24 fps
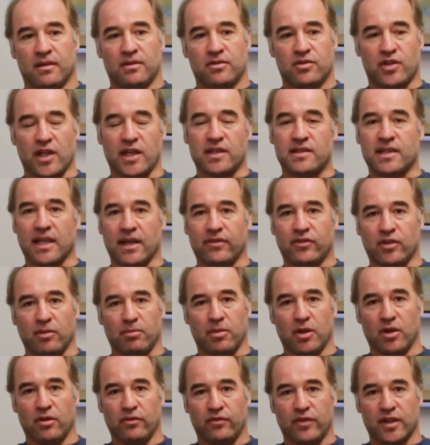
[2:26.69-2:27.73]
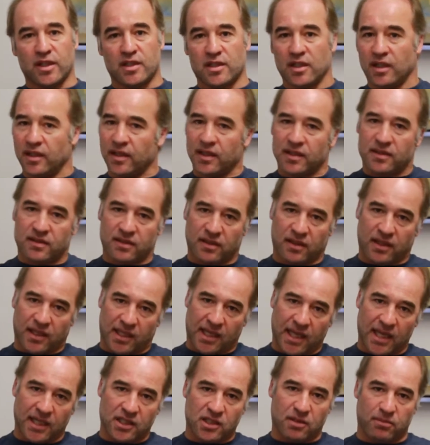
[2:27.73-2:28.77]
chase after bonefish, not necessarily
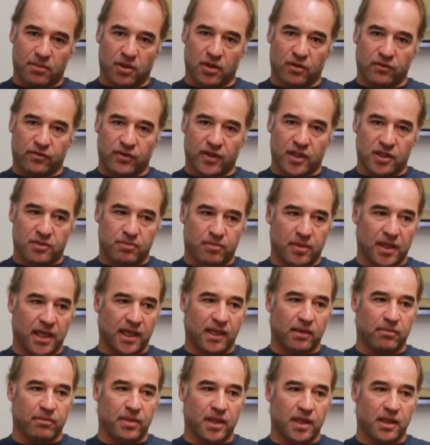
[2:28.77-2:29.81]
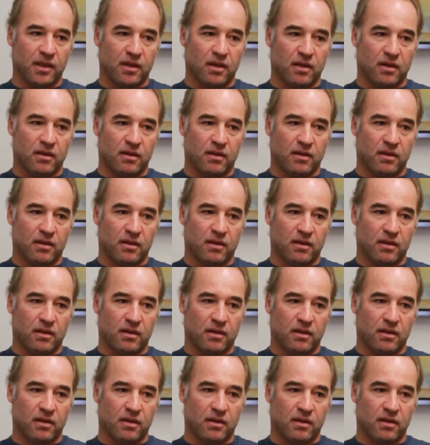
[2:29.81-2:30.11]
catch a bonefish, but I can be